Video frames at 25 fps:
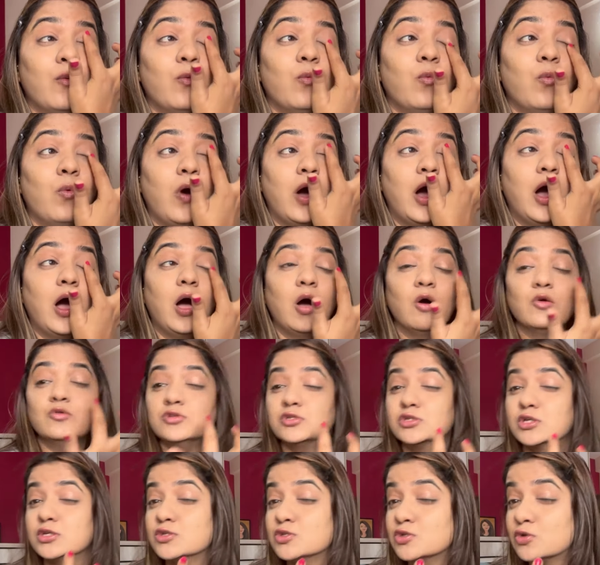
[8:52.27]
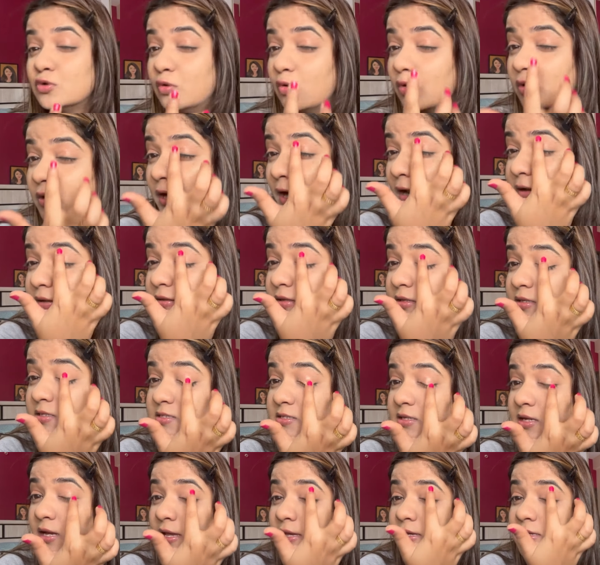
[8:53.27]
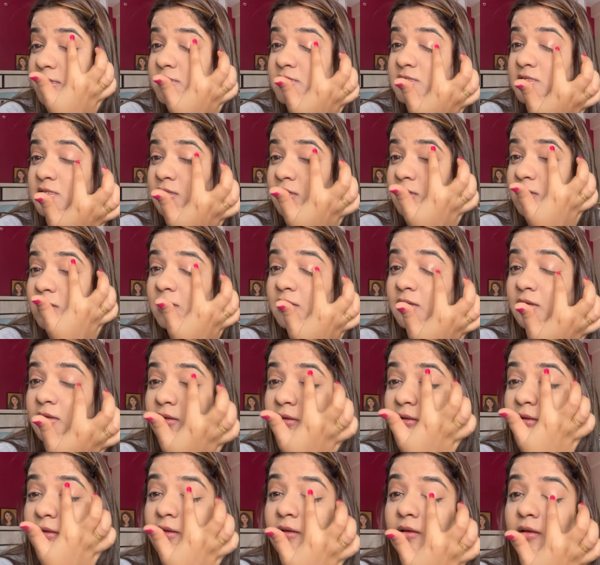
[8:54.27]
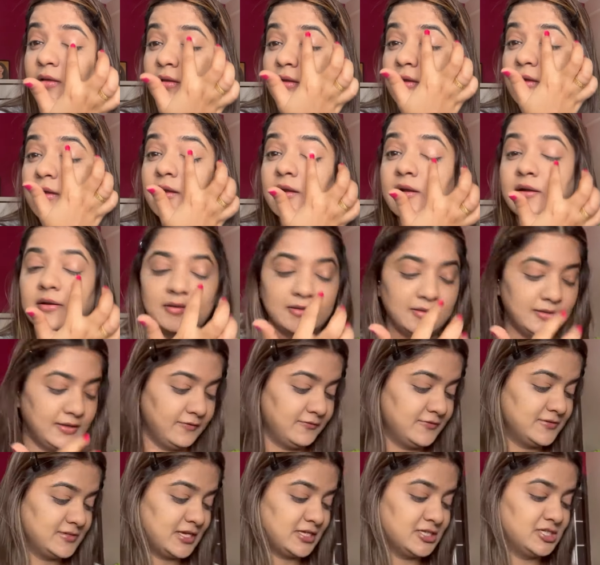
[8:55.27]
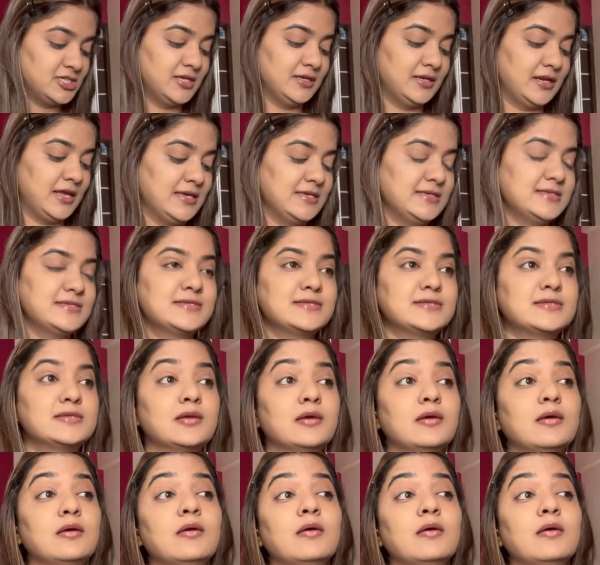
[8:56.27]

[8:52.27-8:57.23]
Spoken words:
Wow, just look at this, guys. It gives such a nice